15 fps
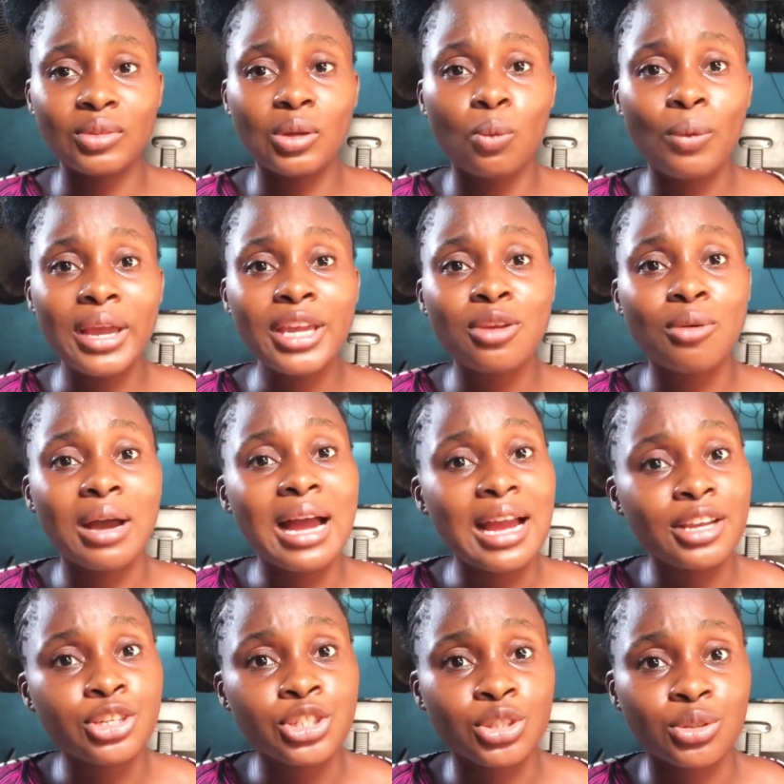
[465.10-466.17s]
when you are
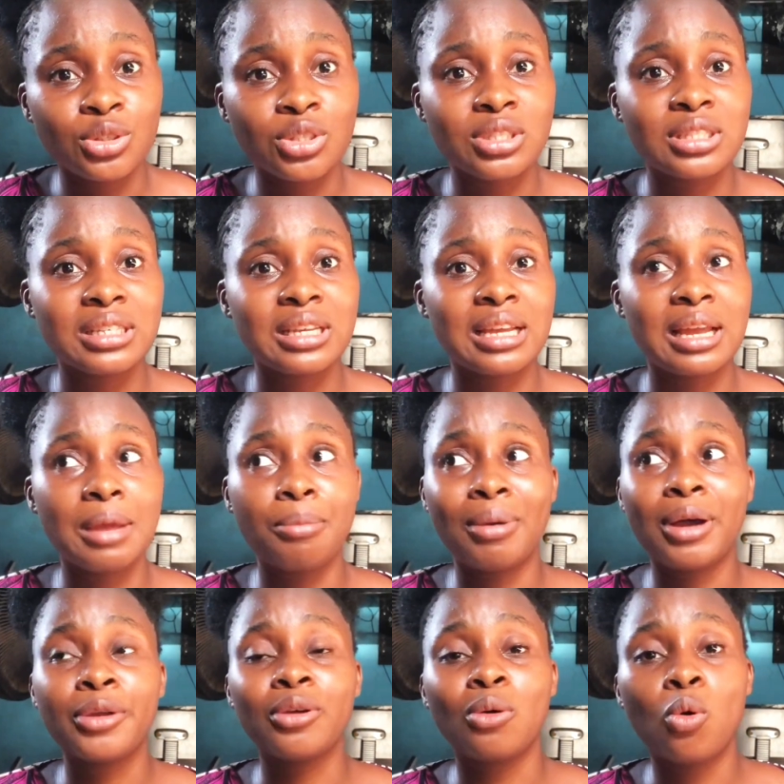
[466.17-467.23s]
anxious
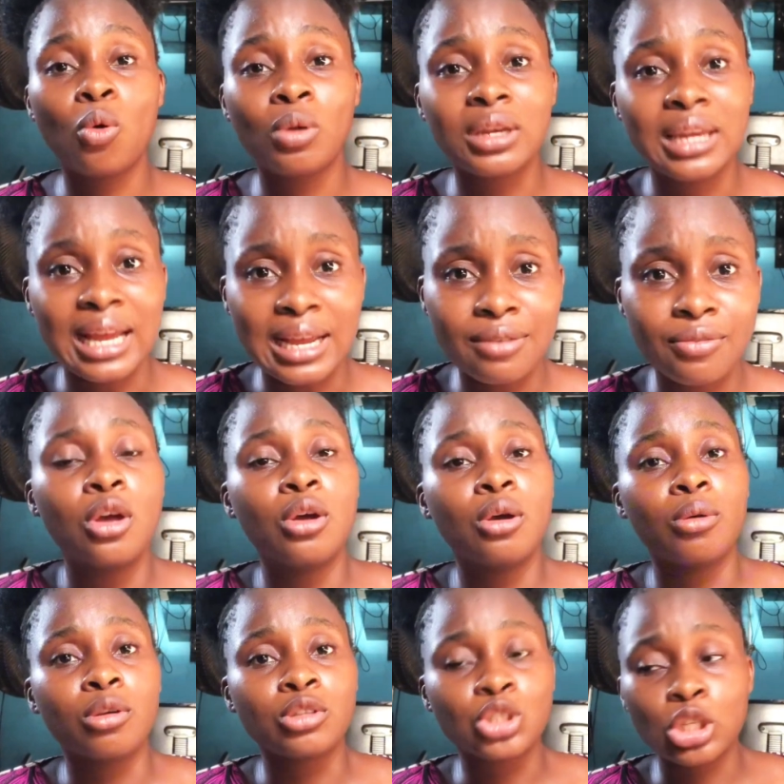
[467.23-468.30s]
about your own life
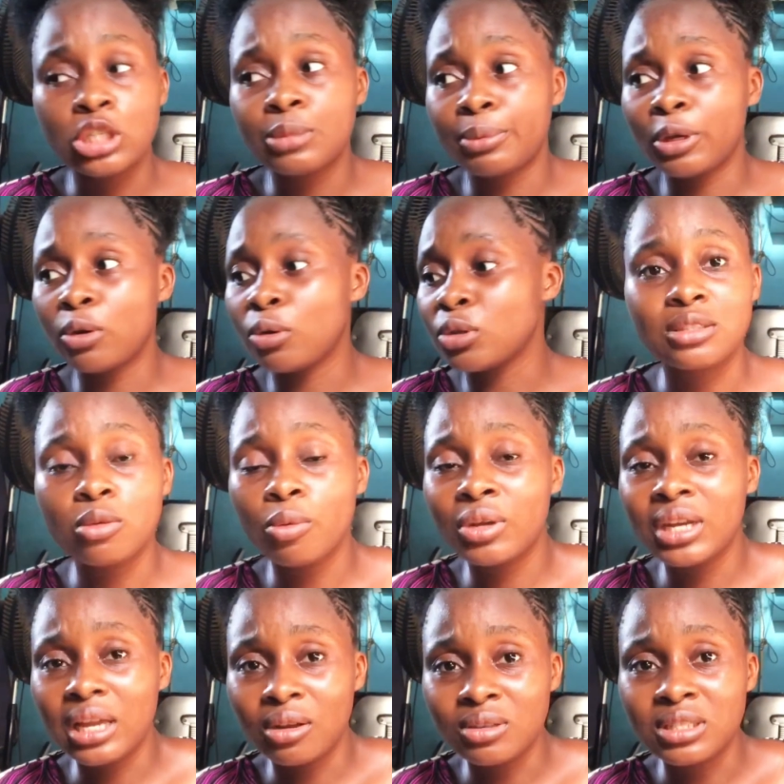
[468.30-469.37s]
just because someone
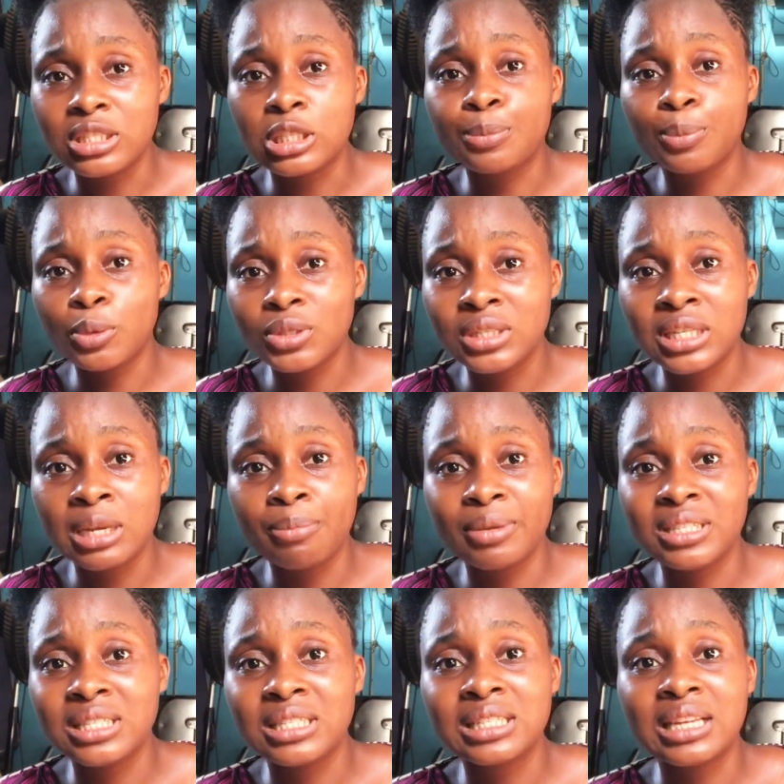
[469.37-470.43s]
else is posting the
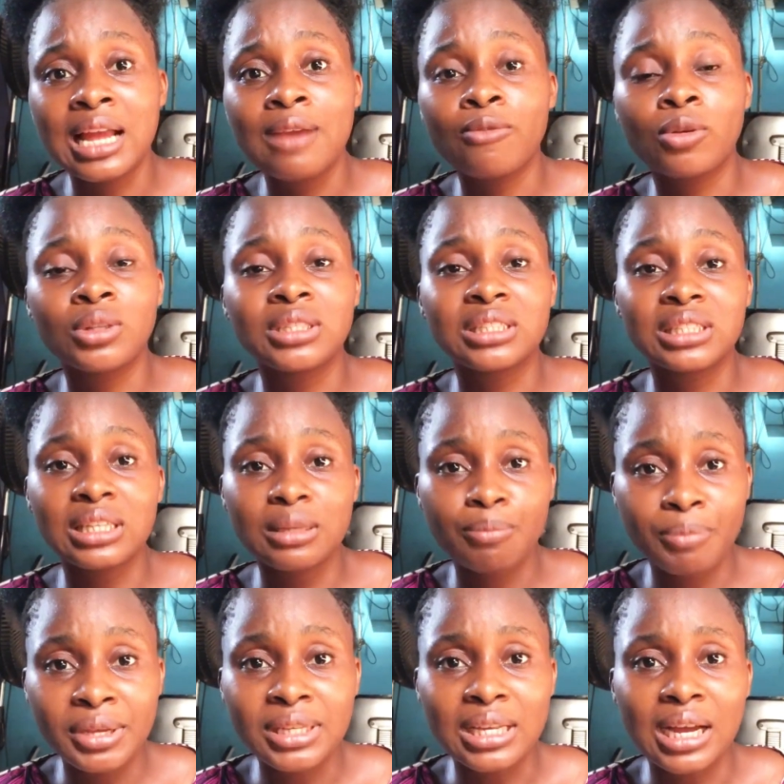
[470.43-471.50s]
person's life on the
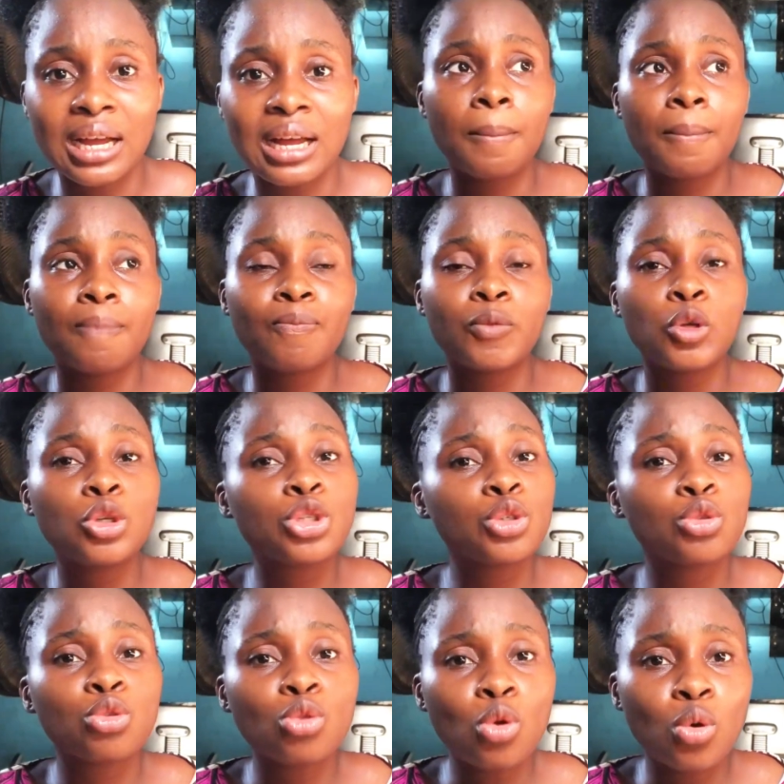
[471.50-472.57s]
media, you
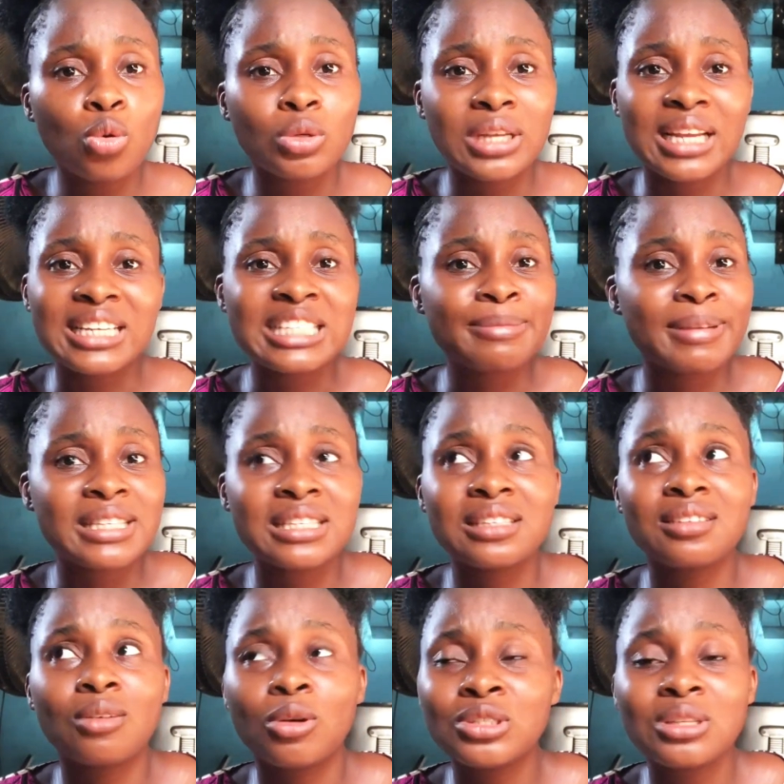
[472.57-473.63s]
should know that this
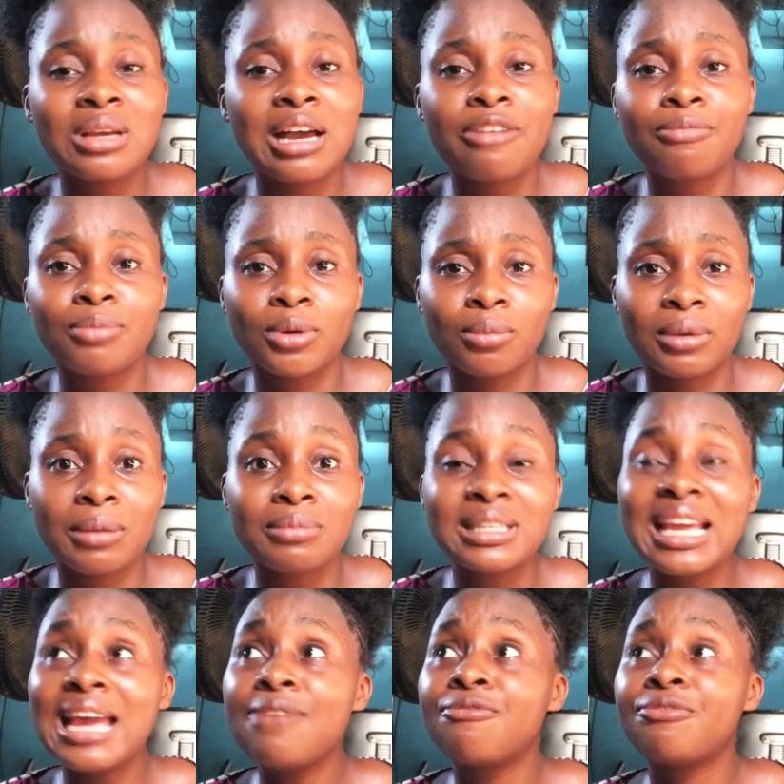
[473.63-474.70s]
person also have problems.
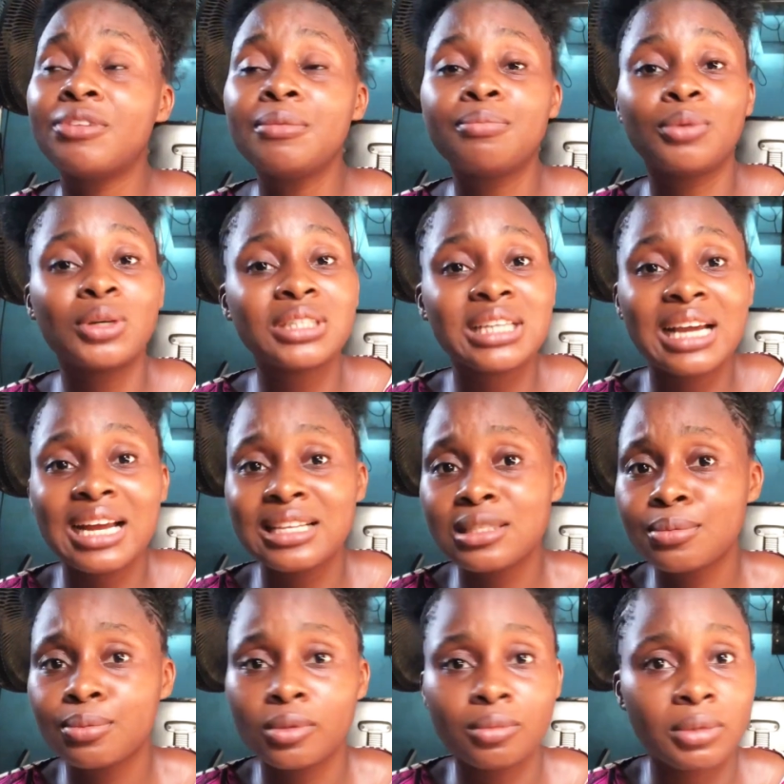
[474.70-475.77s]
Everybody has
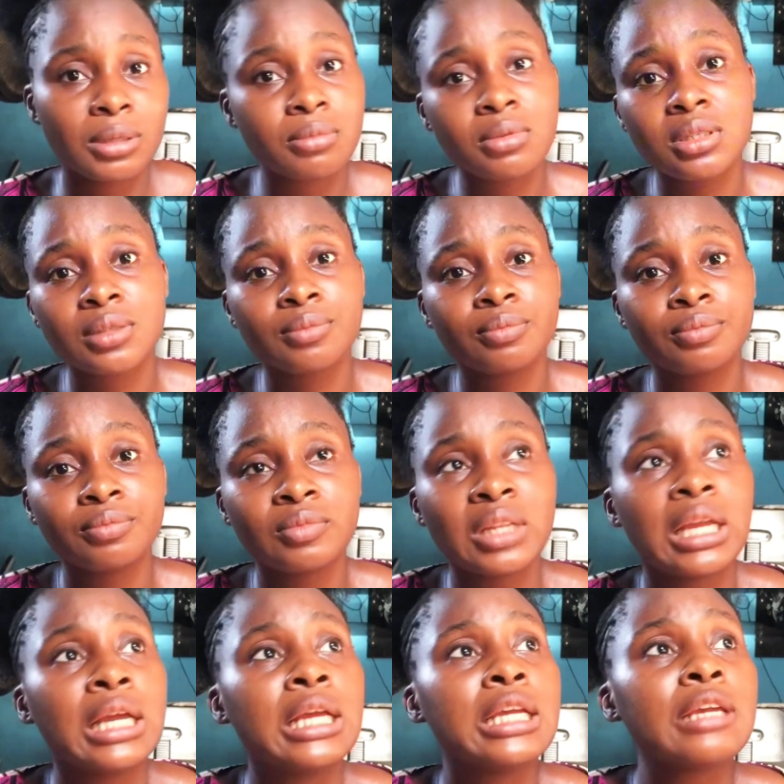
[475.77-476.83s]
problems.
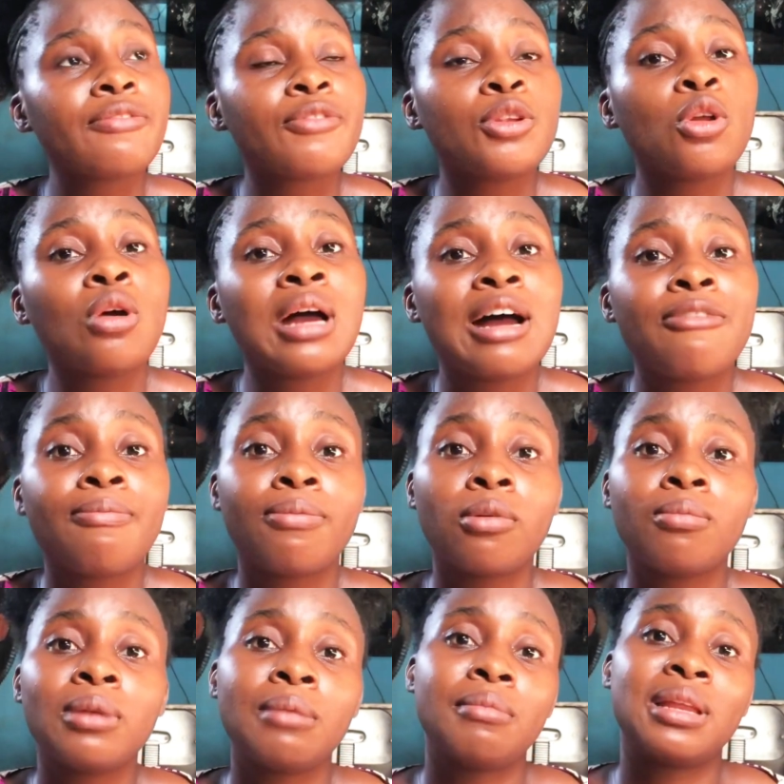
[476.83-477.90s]
If you don't have
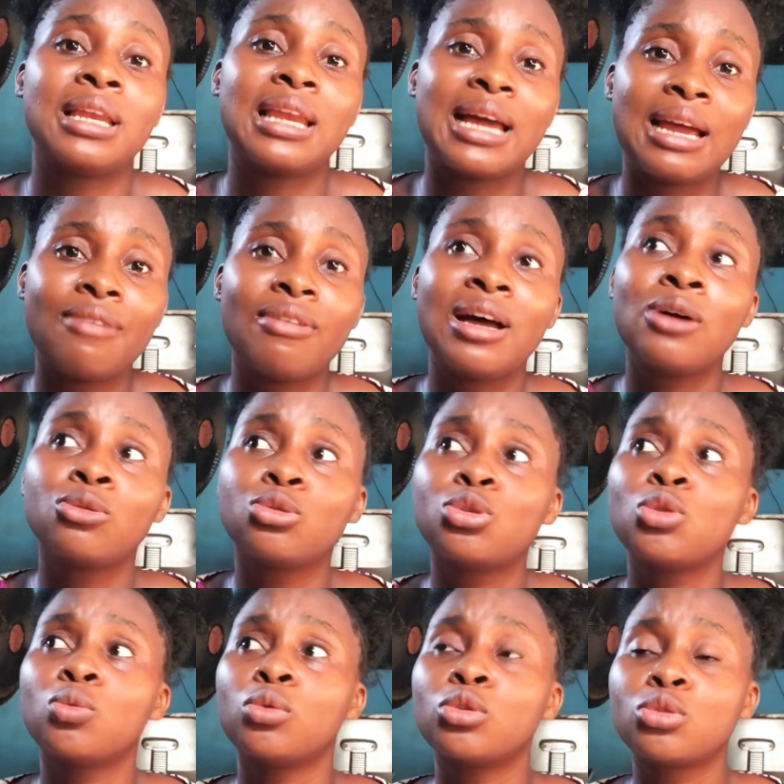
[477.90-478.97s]
problem in life, how do
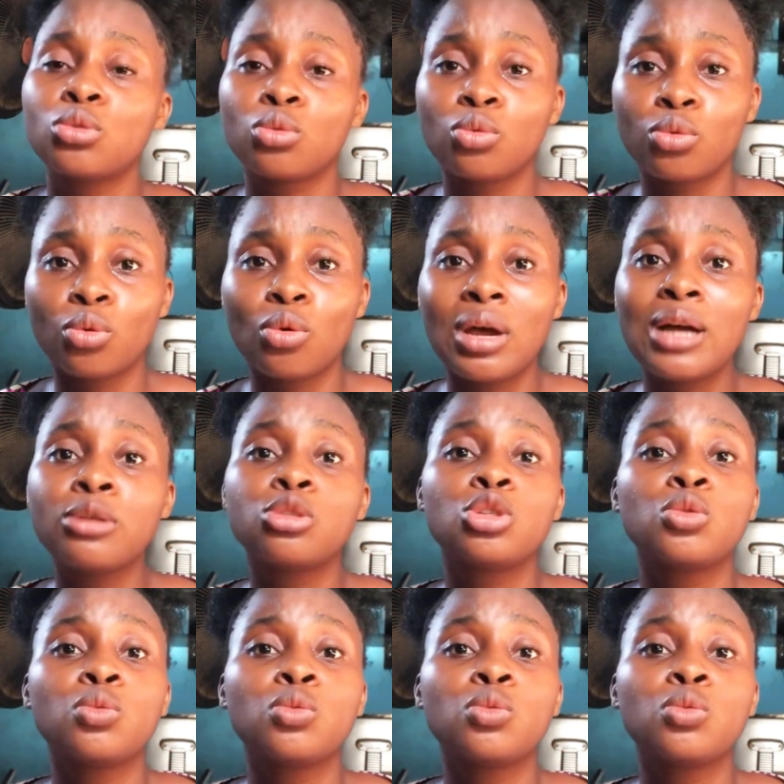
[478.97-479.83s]
you want to grow? How do you